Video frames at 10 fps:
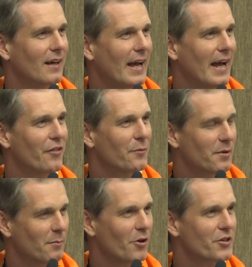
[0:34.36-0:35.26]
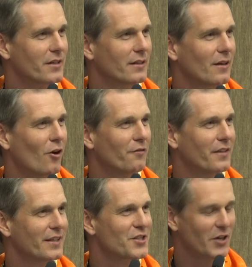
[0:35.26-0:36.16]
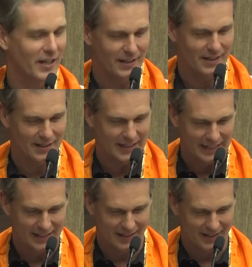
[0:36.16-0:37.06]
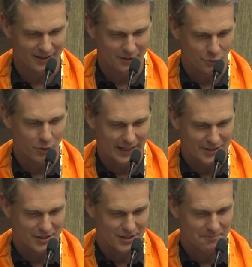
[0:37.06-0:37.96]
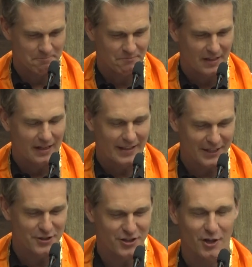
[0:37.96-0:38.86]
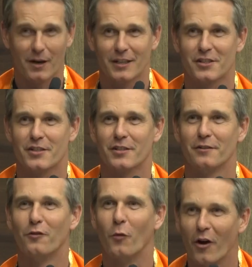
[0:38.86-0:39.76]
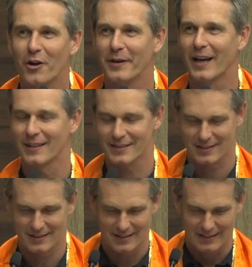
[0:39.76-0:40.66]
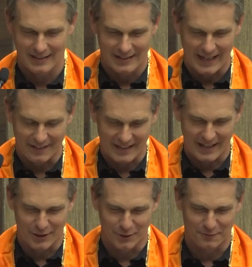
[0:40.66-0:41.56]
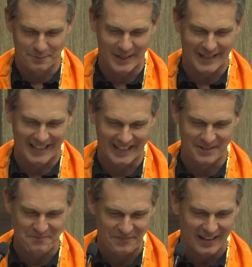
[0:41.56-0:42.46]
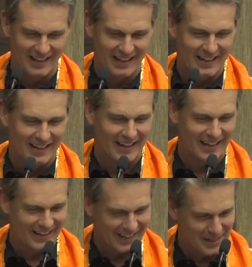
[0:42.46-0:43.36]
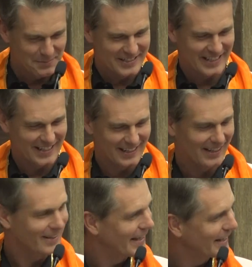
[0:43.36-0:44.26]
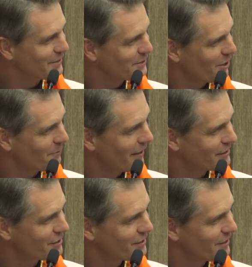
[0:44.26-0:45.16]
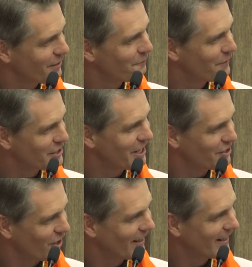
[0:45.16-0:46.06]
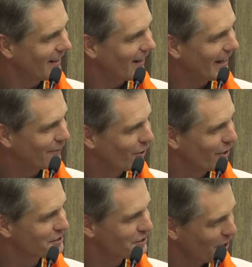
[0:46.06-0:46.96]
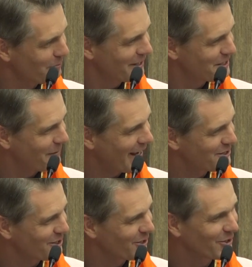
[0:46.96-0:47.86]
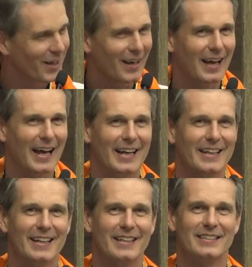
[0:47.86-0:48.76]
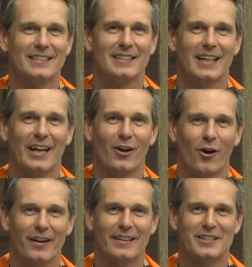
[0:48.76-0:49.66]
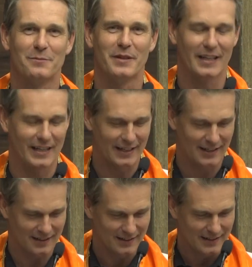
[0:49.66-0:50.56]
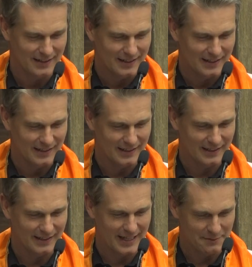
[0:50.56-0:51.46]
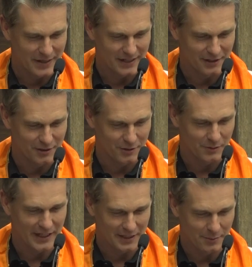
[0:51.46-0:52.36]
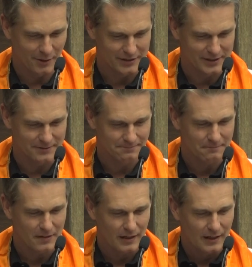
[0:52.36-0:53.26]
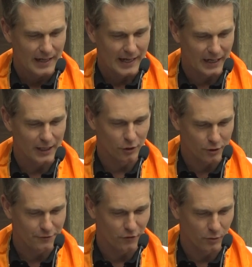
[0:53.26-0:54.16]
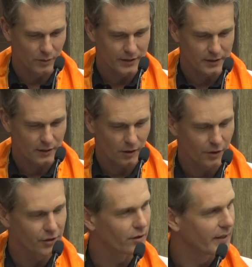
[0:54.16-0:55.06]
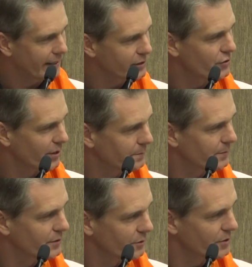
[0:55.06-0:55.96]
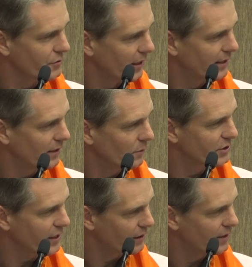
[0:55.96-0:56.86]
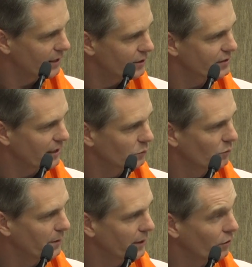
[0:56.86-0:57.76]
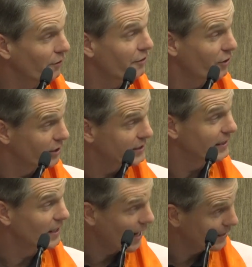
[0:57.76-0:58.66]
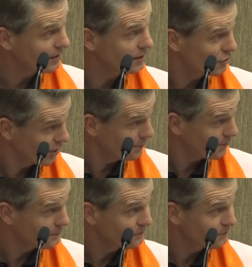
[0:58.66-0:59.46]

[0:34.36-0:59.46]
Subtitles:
and the promotion of the Australia-India relationship. Thank you so much for welcoming us, and thank you for being here. In particular, thank you so much, Vijay Jolly. I have heard so much about you, and it is an honour to be here and meeting you in person. And I look forward on your next trip to Australia, which I think you said will be your 39th trip.